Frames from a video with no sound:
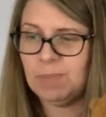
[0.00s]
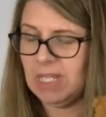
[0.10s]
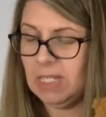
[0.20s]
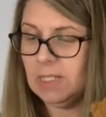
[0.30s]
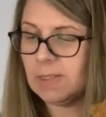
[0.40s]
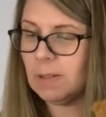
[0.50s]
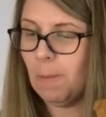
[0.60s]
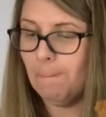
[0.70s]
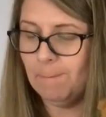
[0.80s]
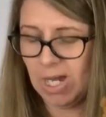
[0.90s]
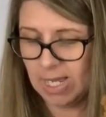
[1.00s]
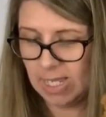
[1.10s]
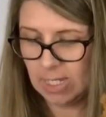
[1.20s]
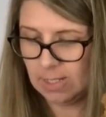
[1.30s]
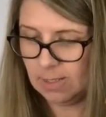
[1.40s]
a piece,
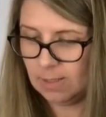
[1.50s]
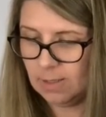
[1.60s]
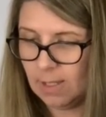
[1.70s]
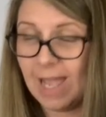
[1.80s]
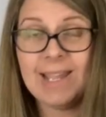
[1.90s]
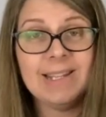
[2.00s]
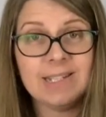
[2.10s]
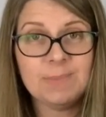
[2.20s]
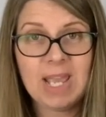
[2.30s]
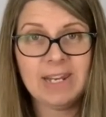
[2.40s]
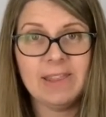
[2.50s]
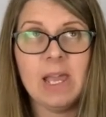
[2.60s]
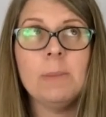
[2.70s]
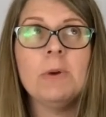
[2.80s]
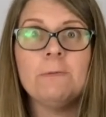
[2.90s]
but I ended up getting
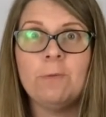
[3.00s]
them